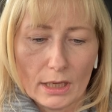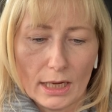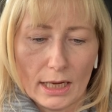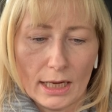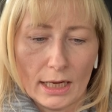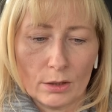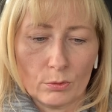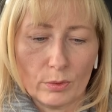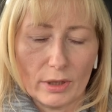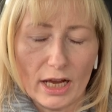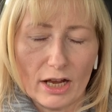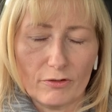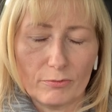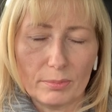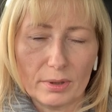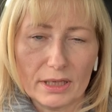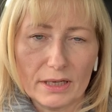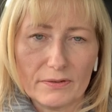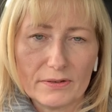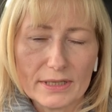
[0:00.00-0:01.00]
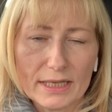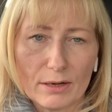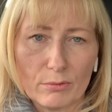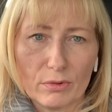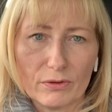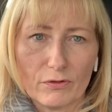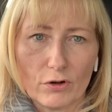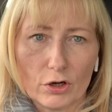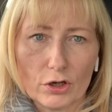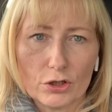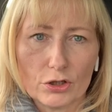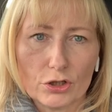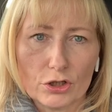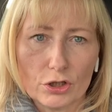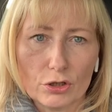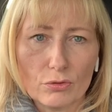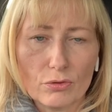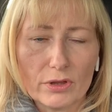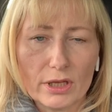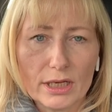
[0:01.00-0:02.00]
and we have beliefs that we've got to
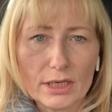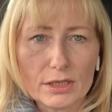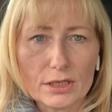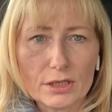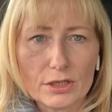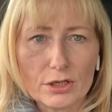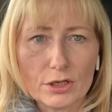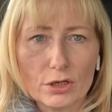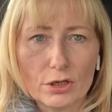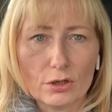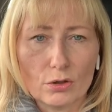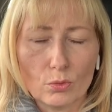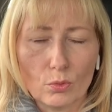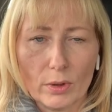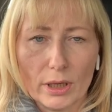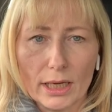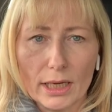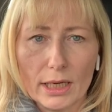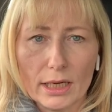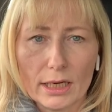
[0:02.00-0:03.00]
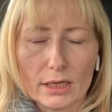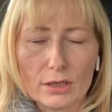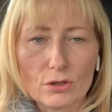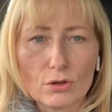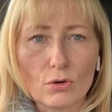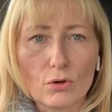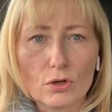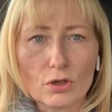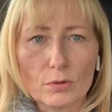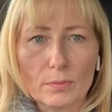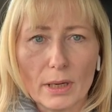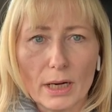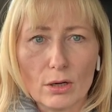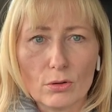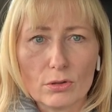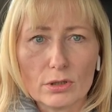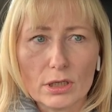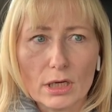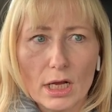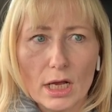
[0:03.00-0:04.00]
do things a certain way, and I talked
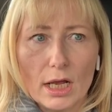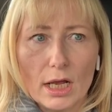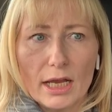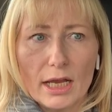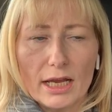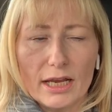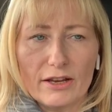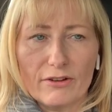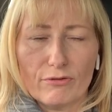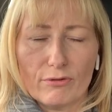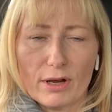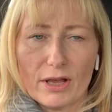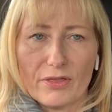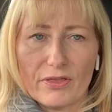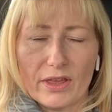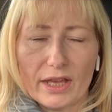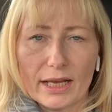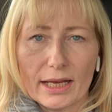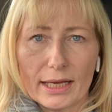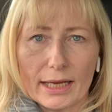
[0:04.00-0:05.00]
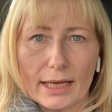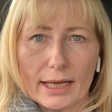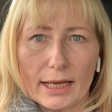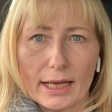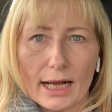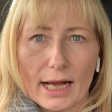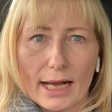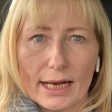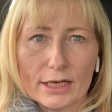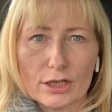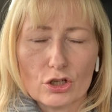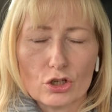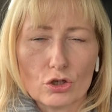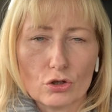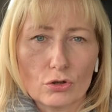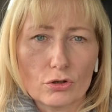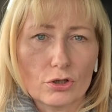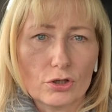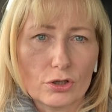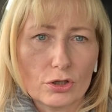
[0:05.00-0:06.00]
about if we're thinking I
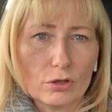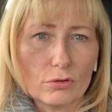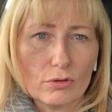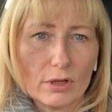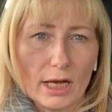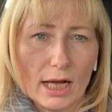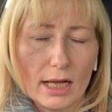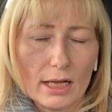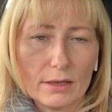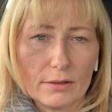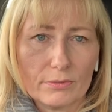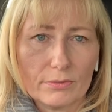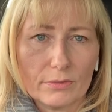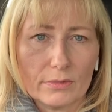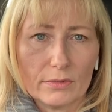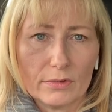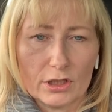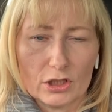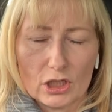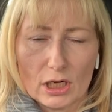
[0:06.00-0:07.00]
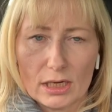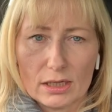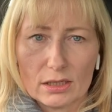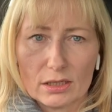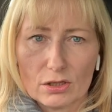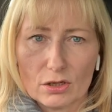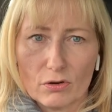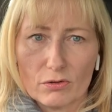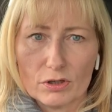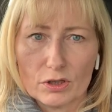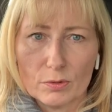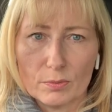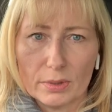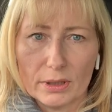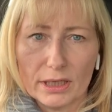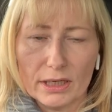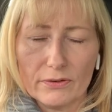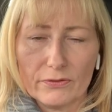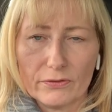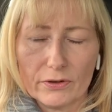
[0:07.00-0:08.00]
should do that, the chances are it's a
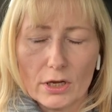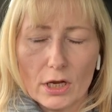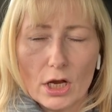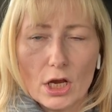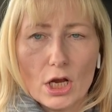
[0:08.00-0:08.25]
belief.